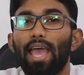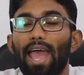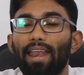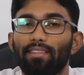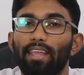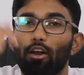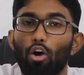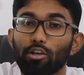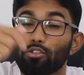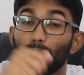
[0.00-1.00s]
and then
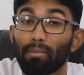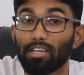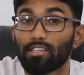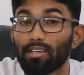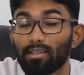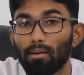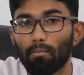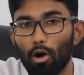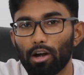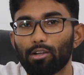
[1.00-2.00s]
also mention the
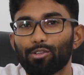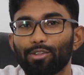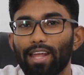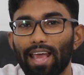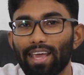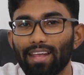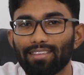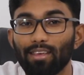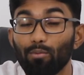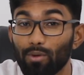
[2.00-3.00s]
model so that I can
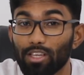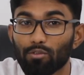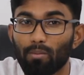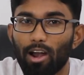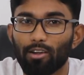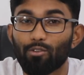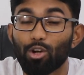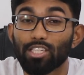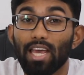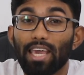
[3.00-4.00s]
see which
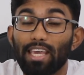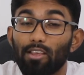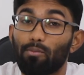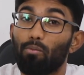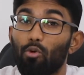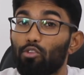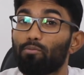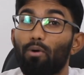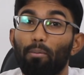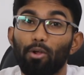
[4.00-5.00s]
smartwatch is most
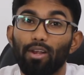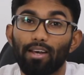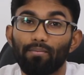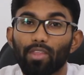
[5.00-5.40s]
popular.